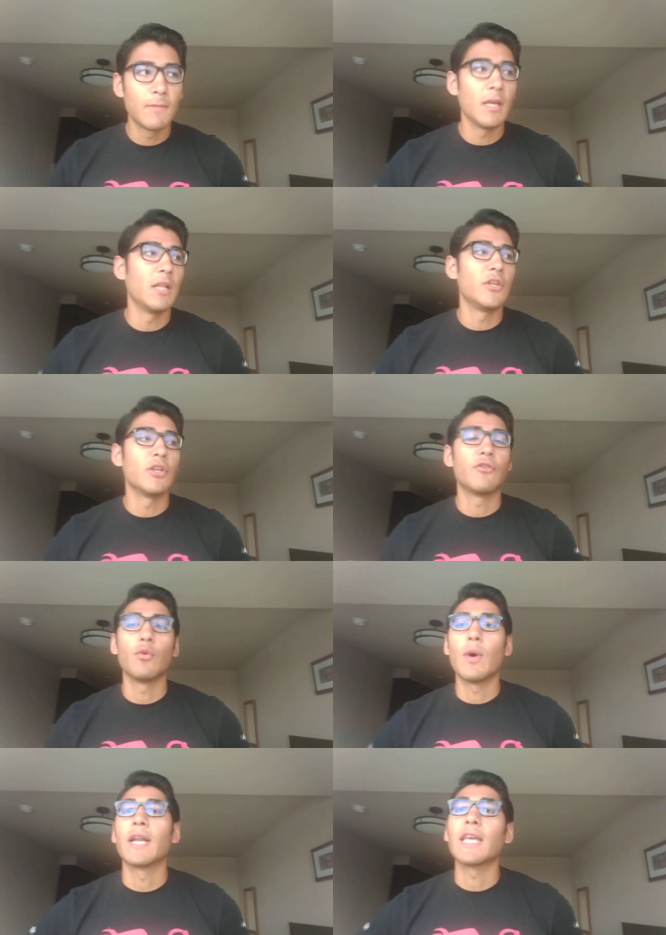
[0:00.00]
a diligence
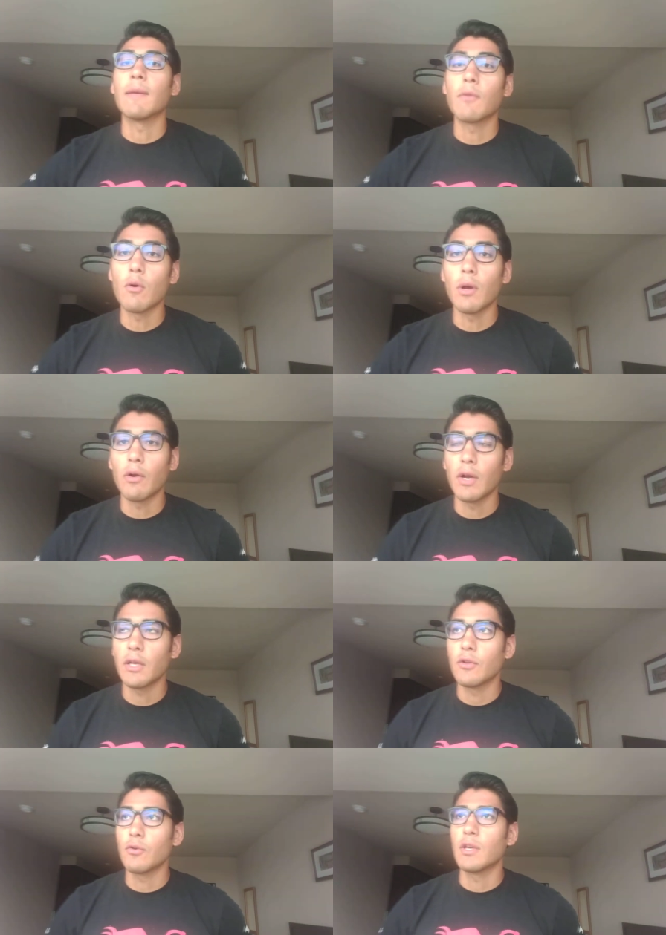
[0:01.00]
to want to keep going,
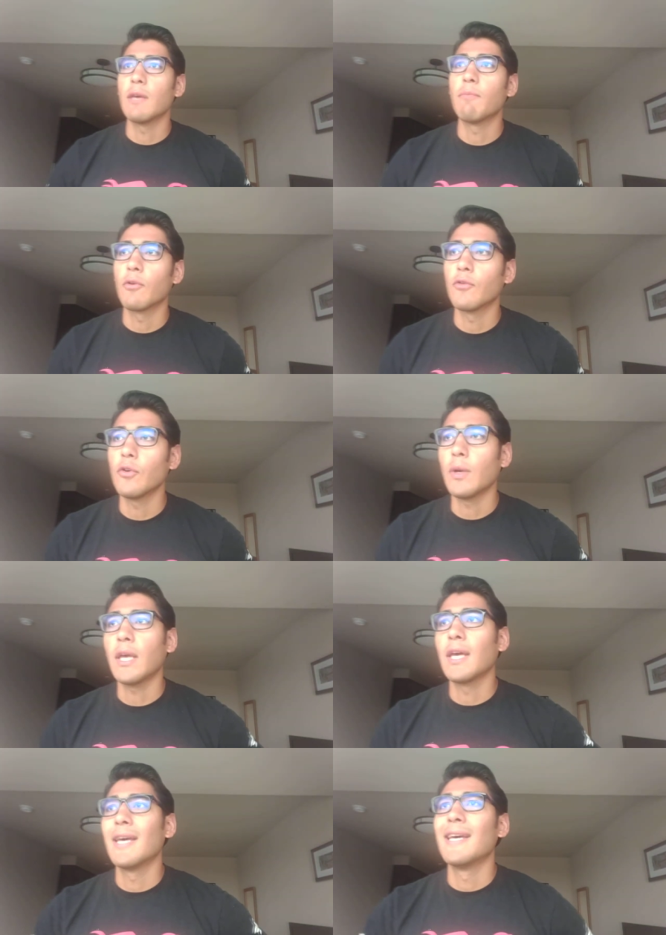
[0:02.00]
right? To keep pursuing.
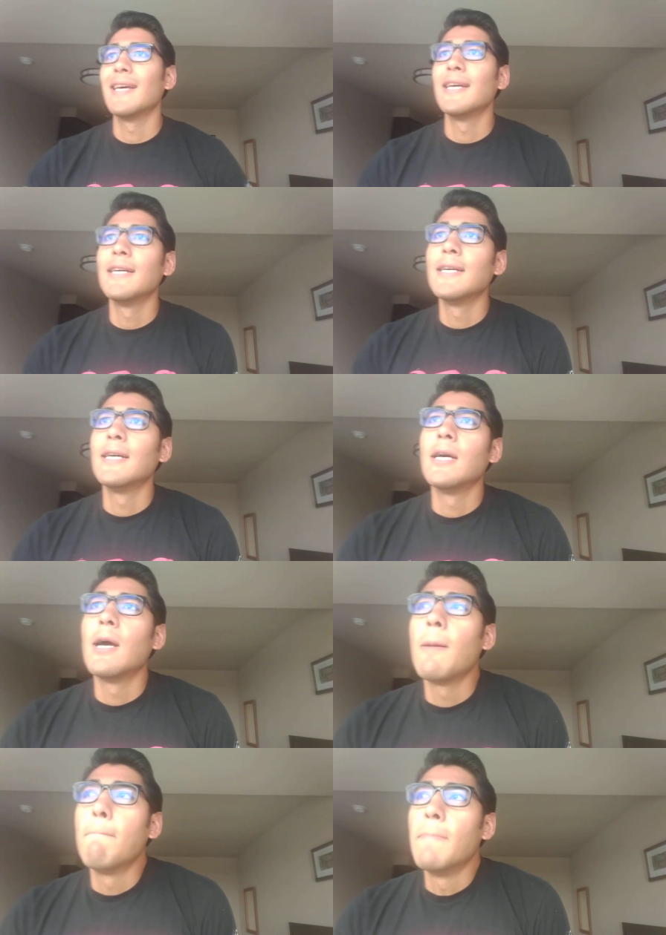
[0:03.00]

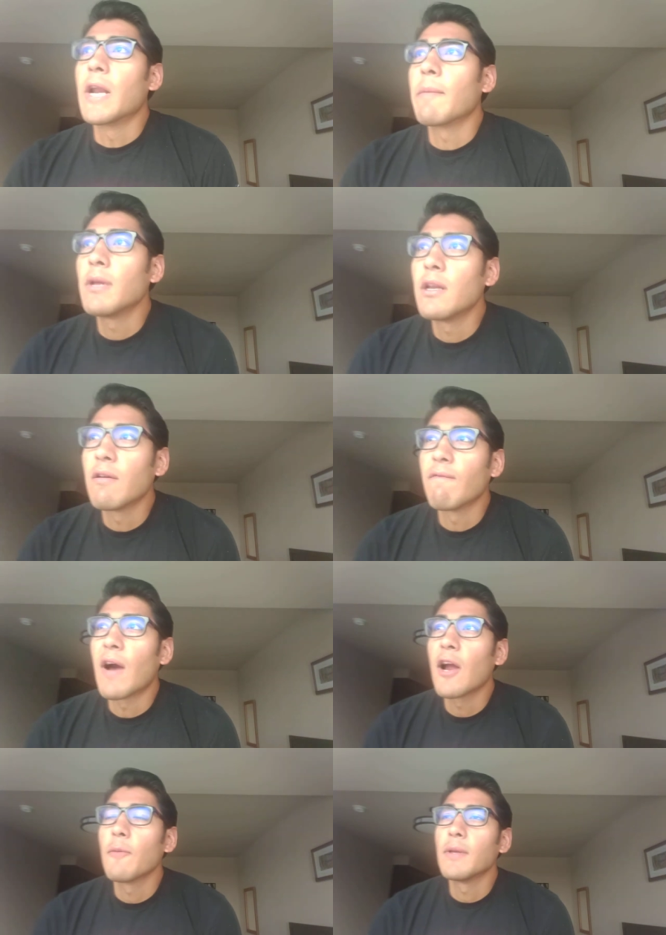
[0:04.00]
But I'm in an
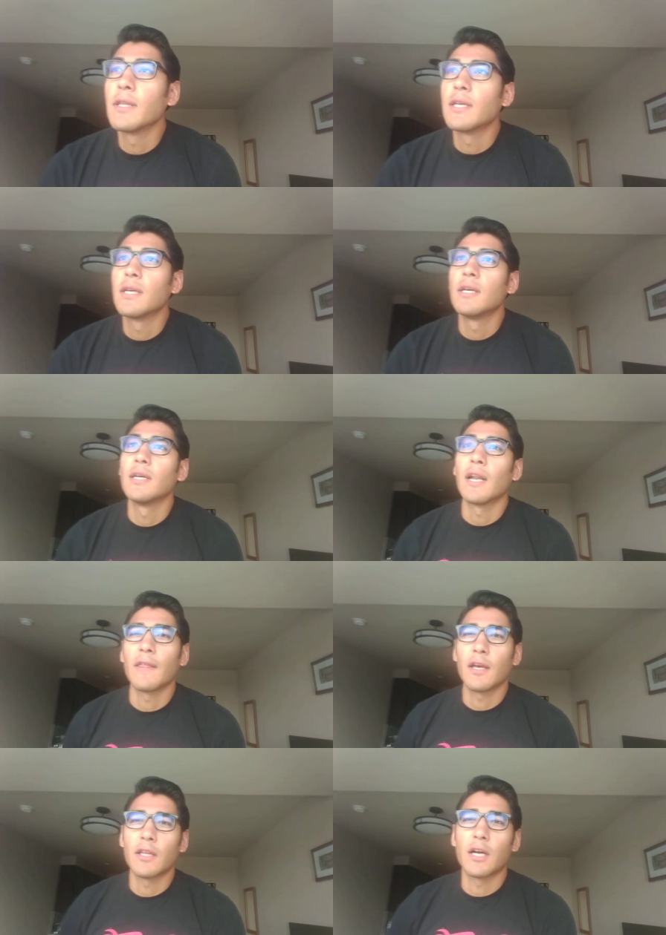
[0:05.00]
environment, I
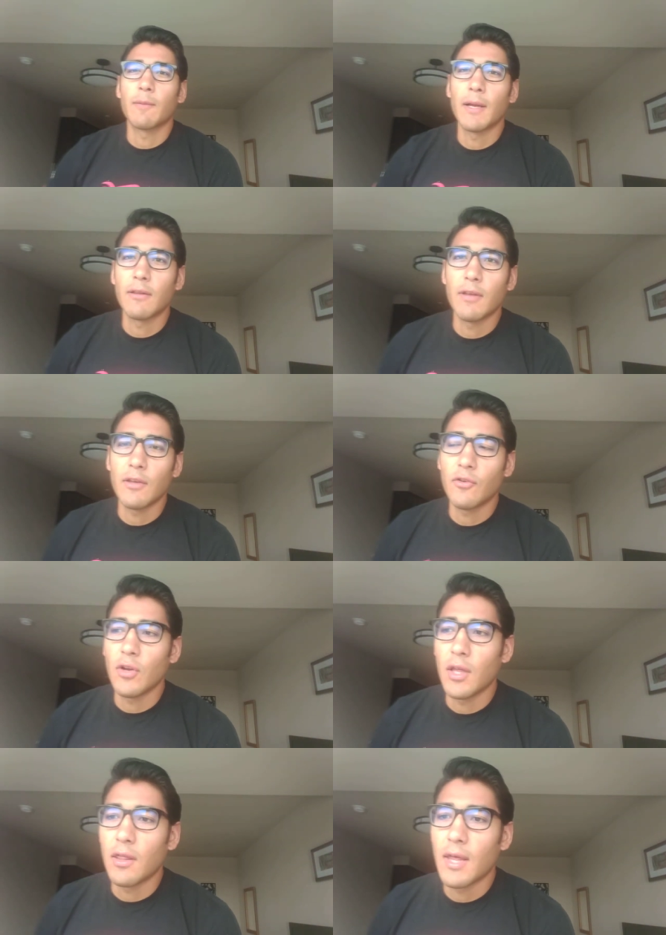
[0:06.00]
think I talked about
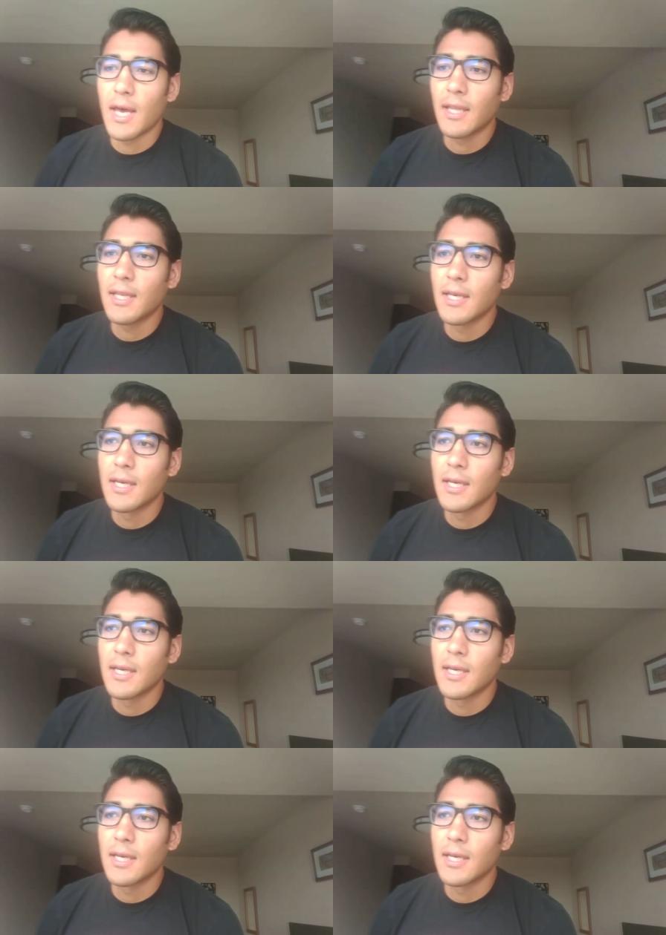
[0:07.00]
yesterday, that